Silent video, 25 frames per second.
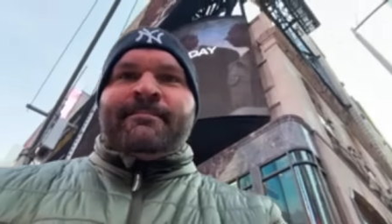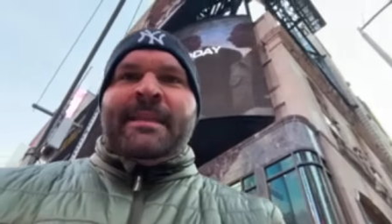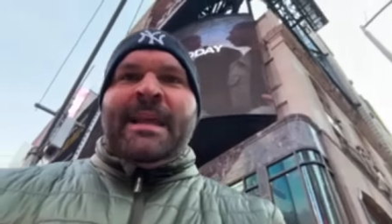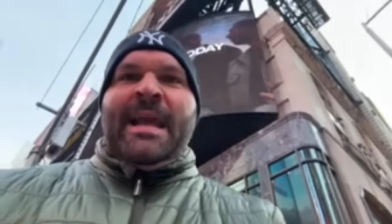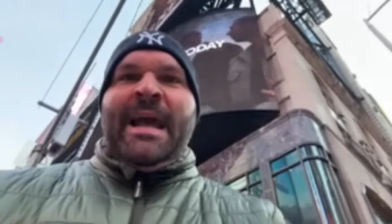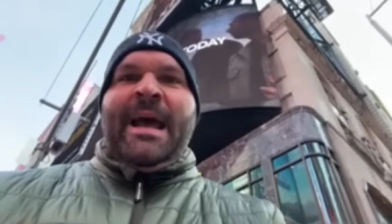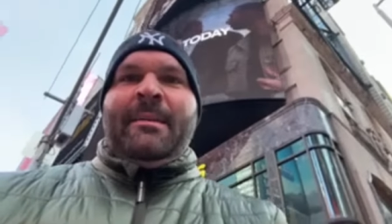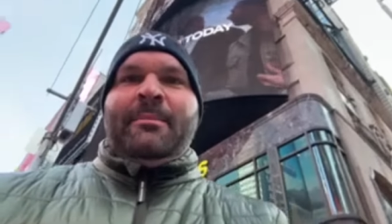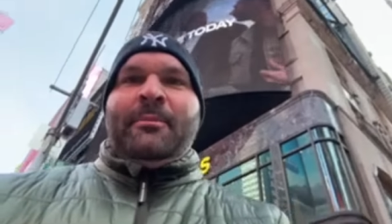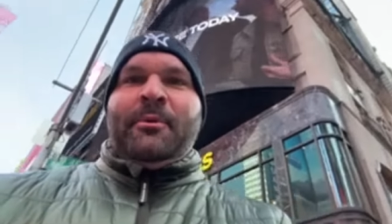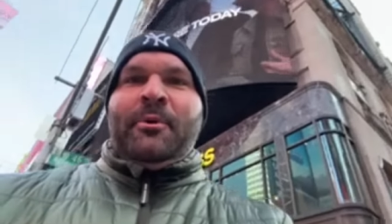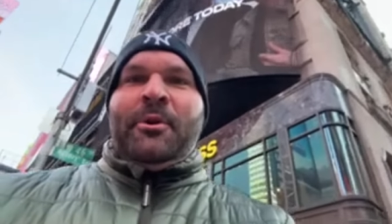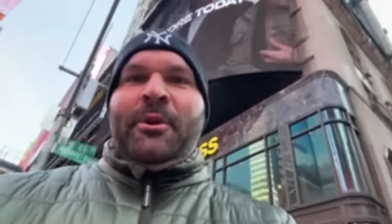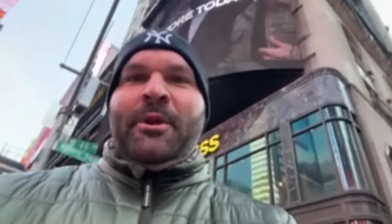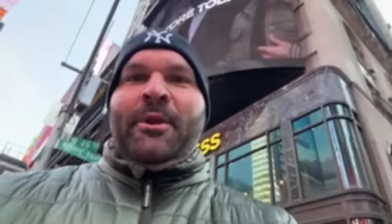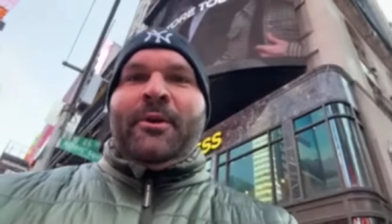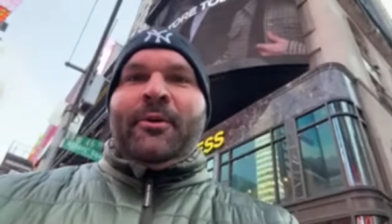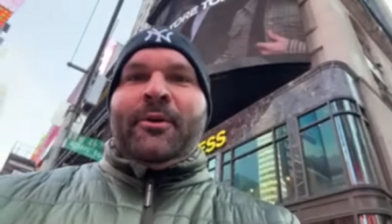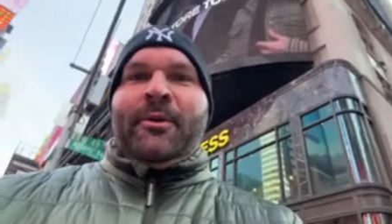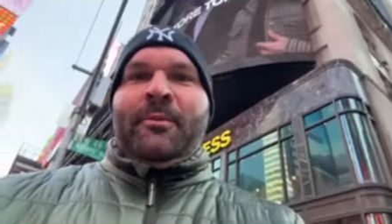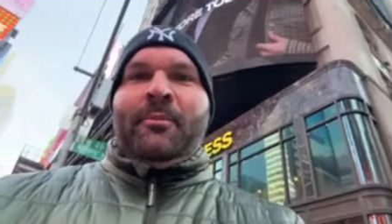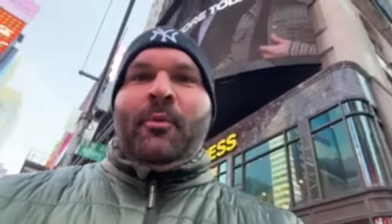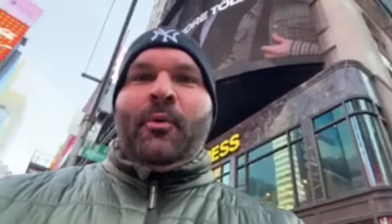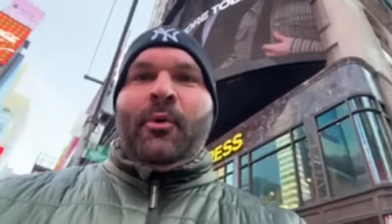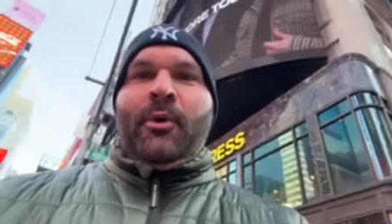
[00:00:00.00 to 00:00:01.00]
Abner Neal,
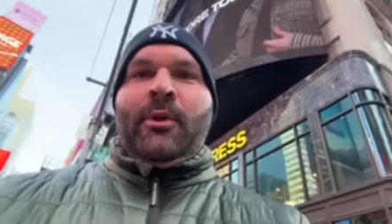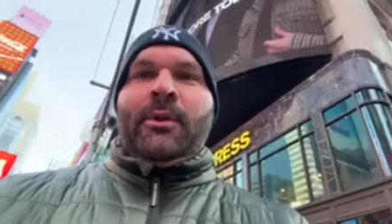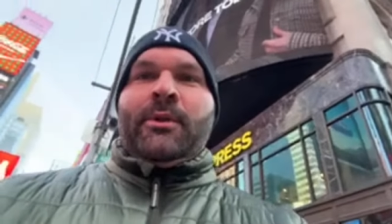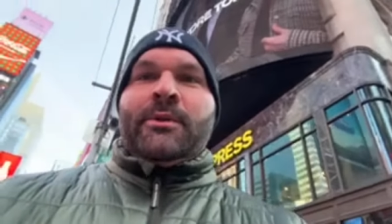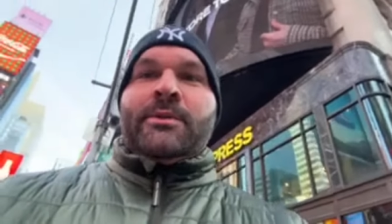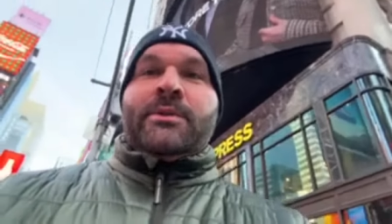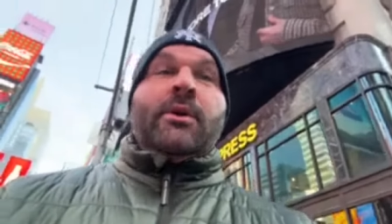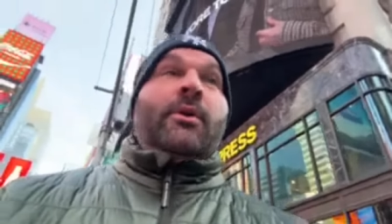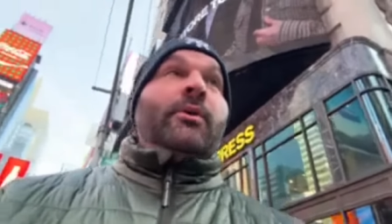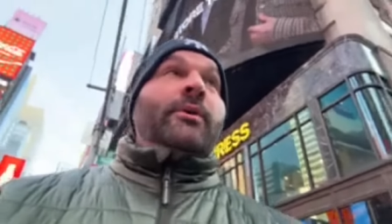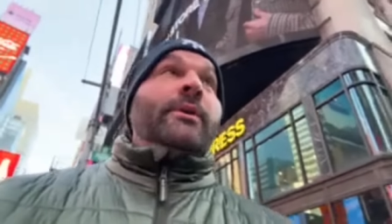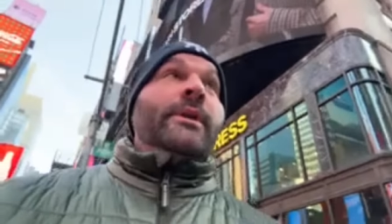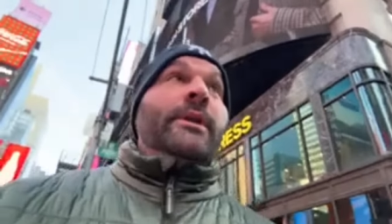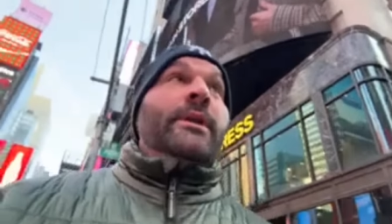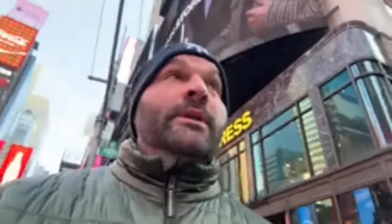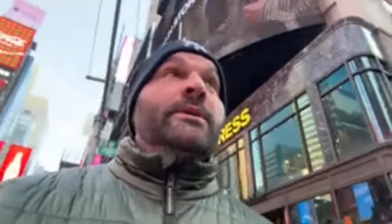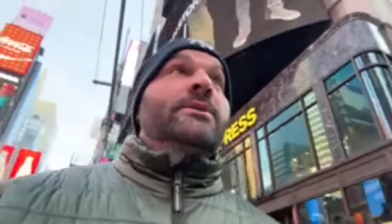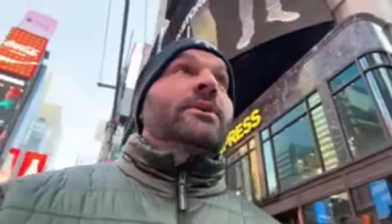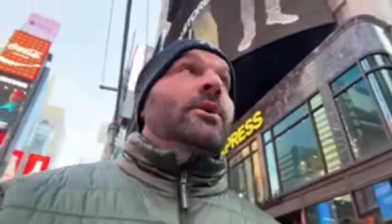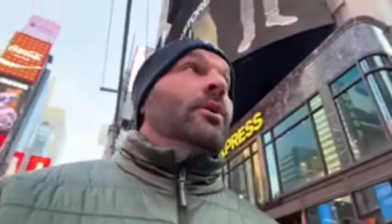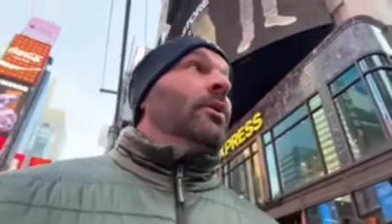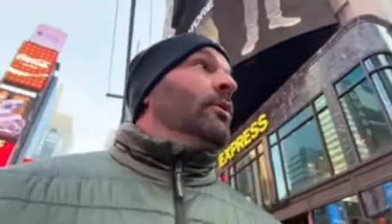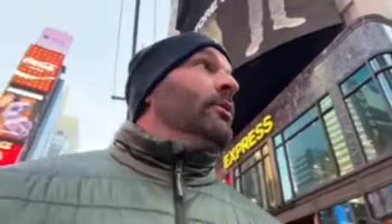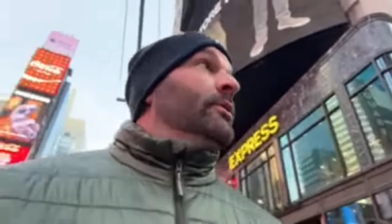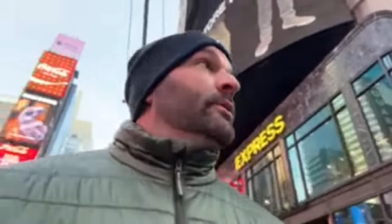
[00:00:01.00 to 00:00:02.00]
good morning. It looks cold. It is
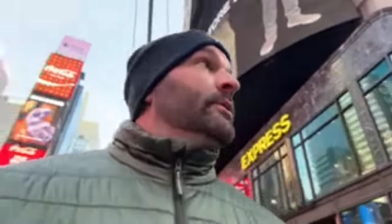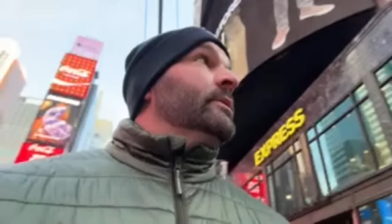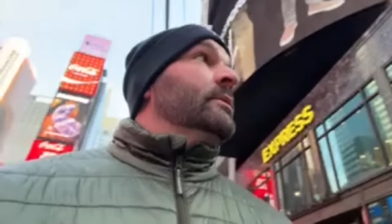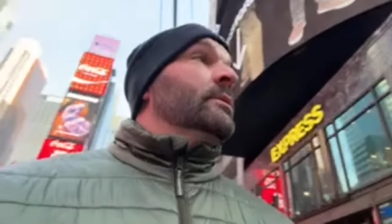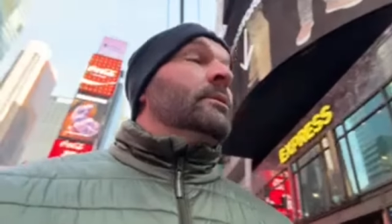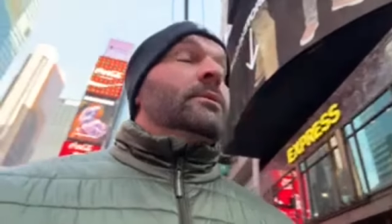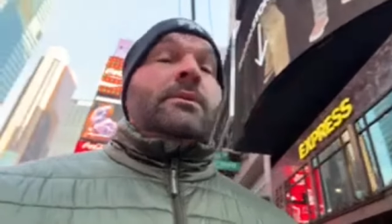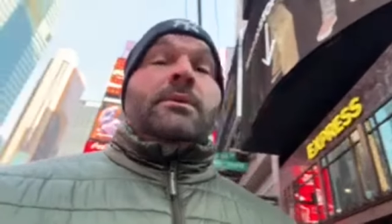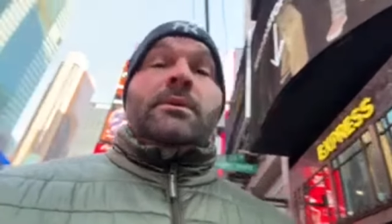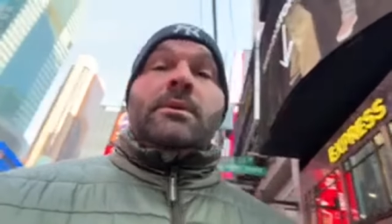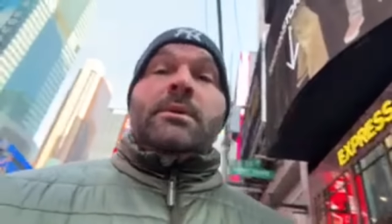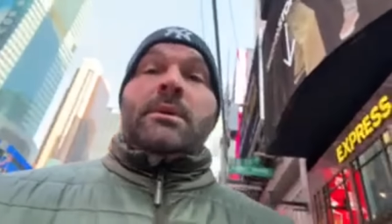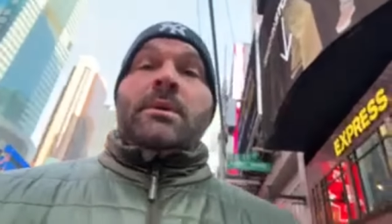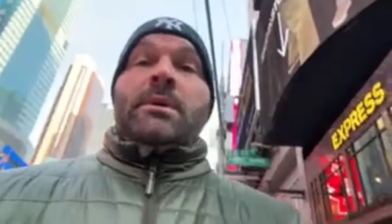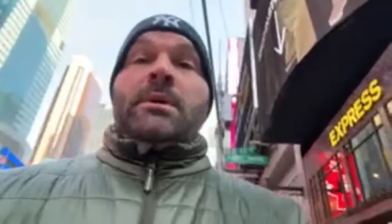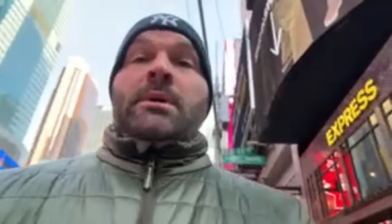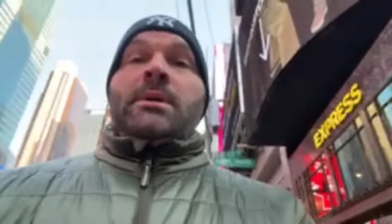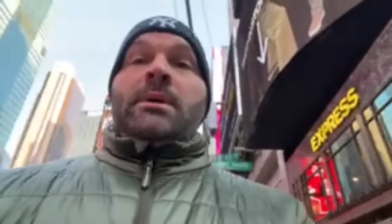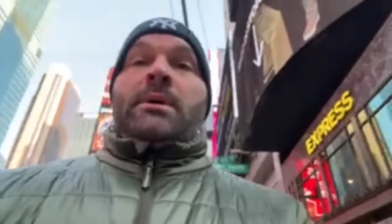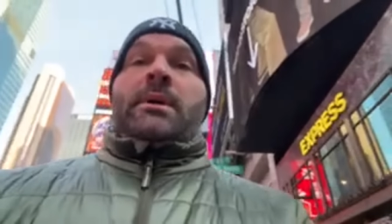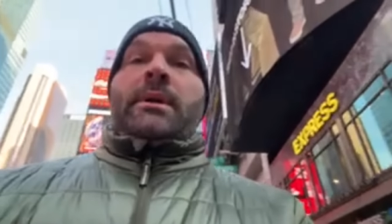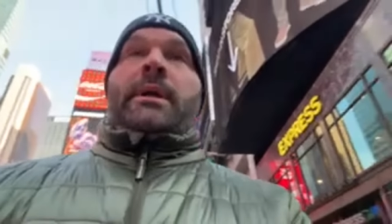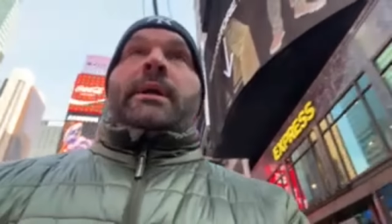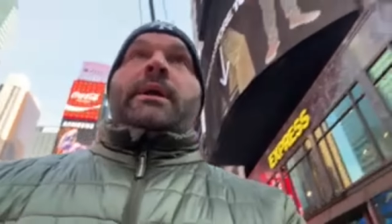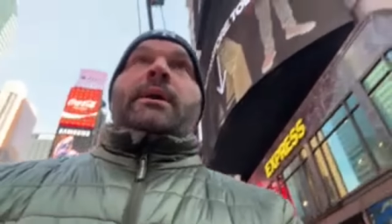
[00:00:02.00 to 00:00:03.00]
cold.
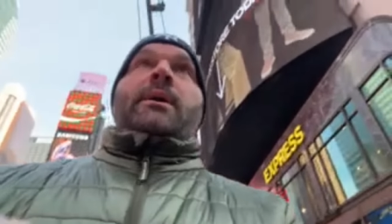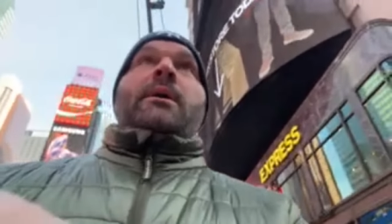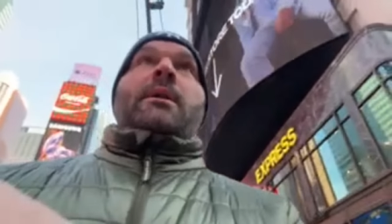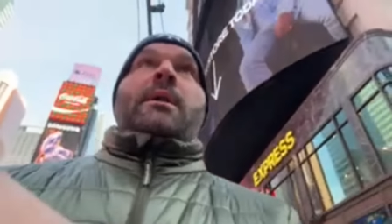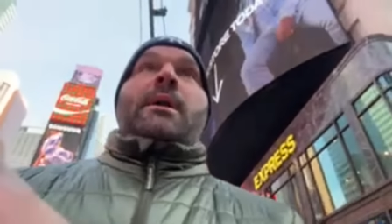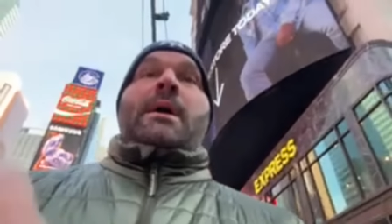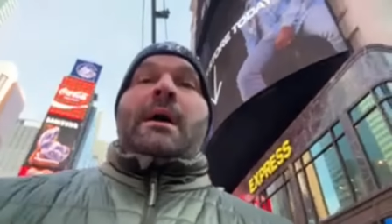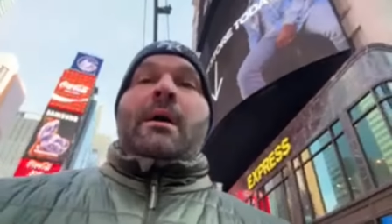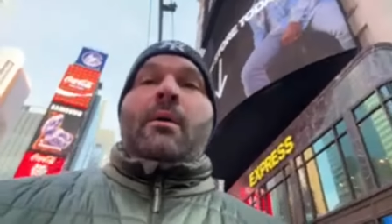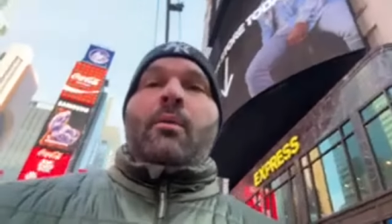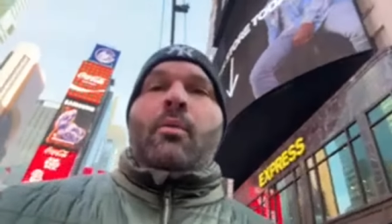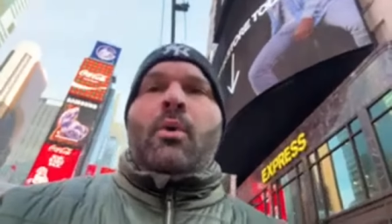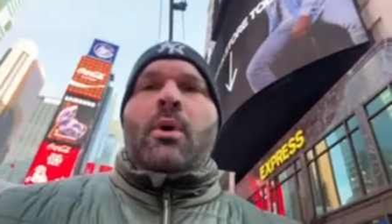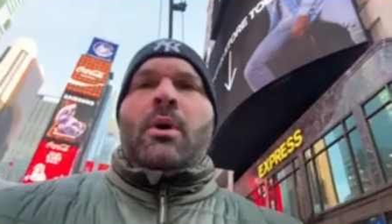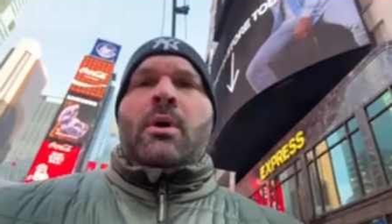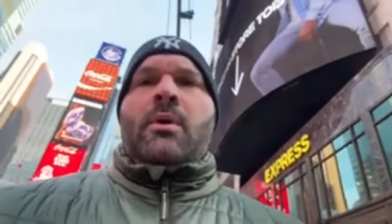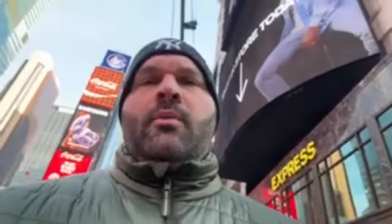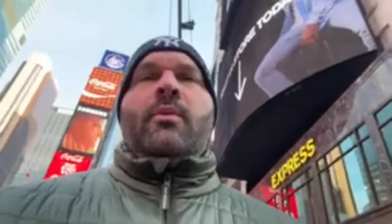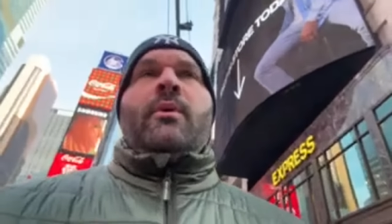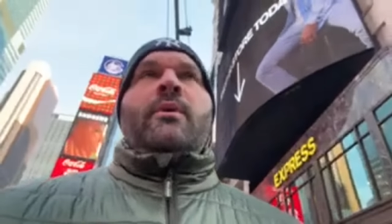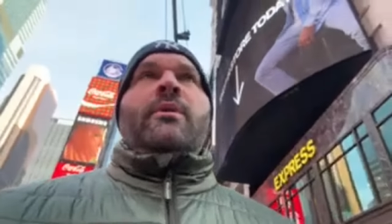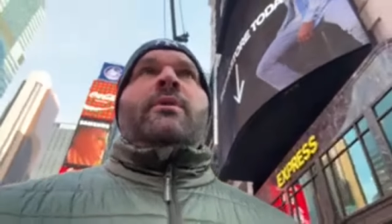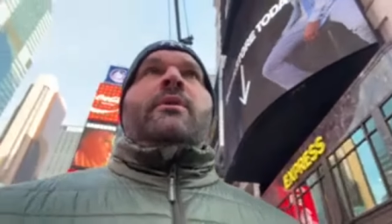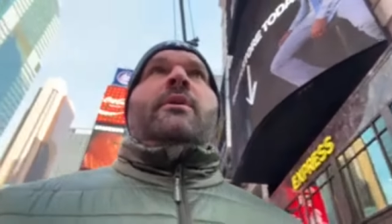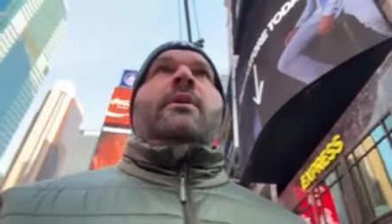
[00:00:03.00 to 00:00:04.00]
All right, y'all. I'll walk
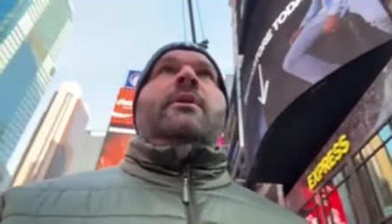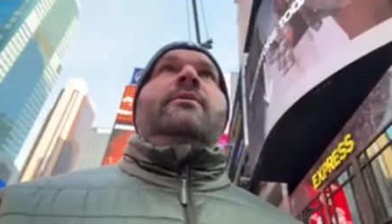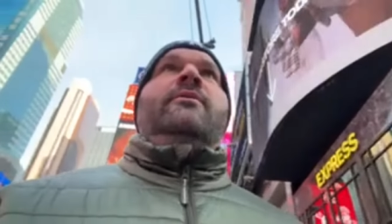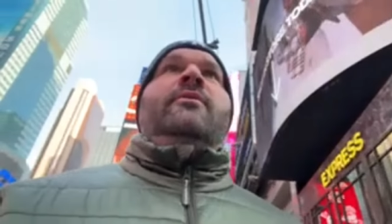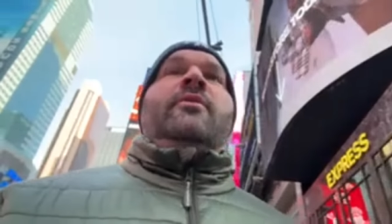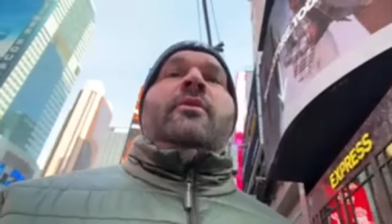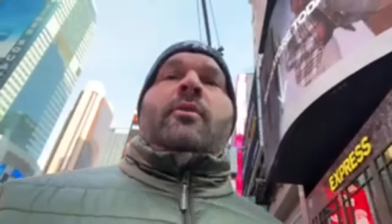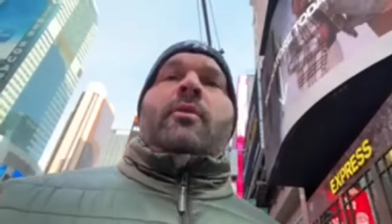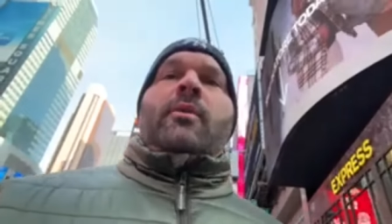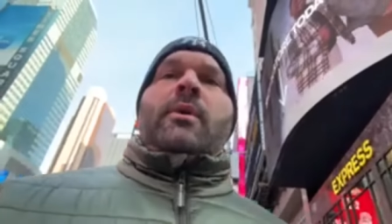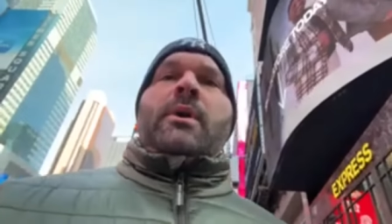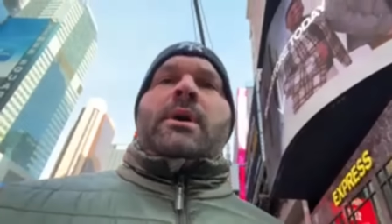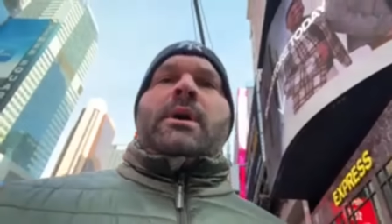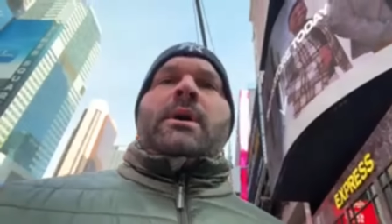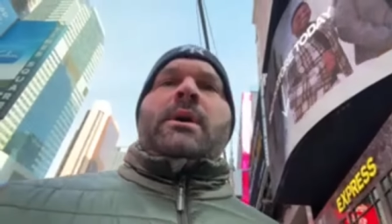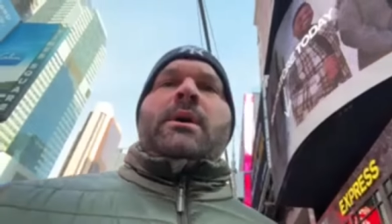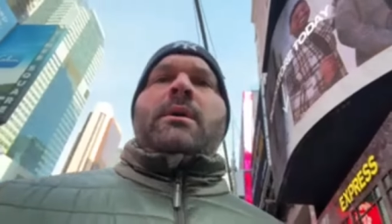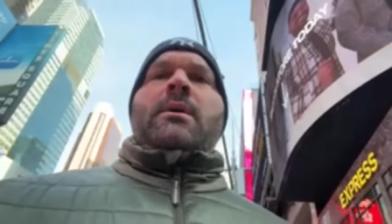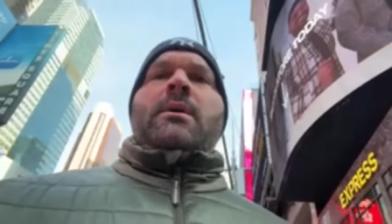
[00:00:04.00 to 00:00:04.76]
with you to uh,